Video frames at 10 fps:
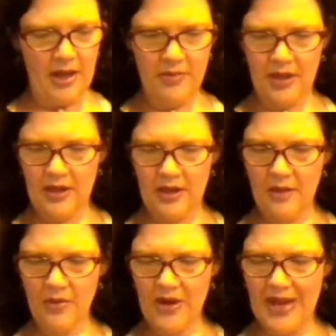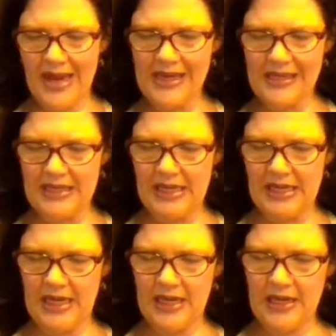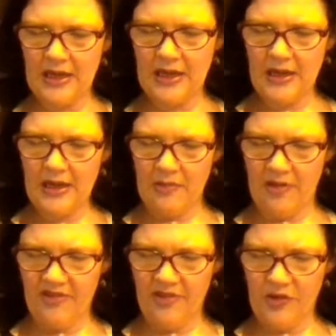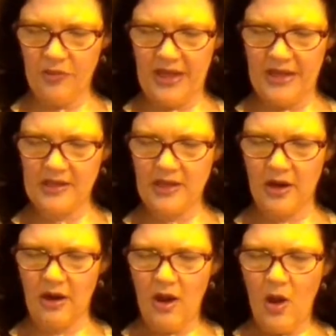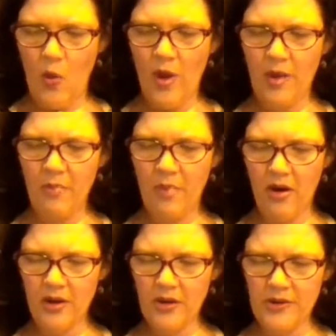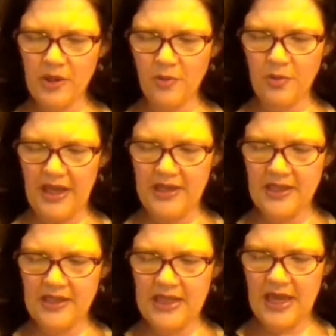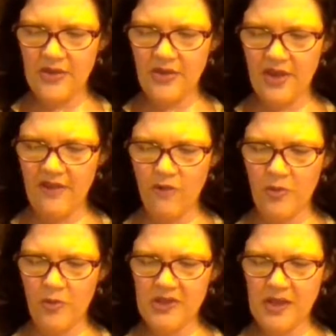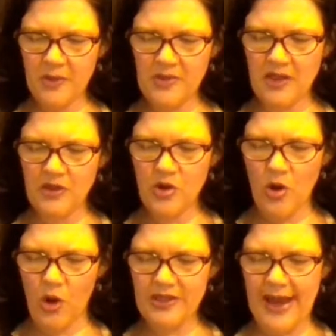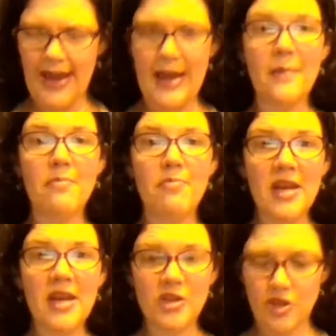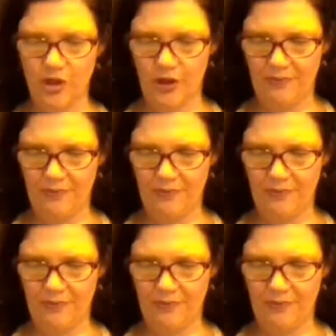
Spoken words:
Number 18, I'm going to fill in the blanks here. When particles are blended together, they form a substance called a mixture.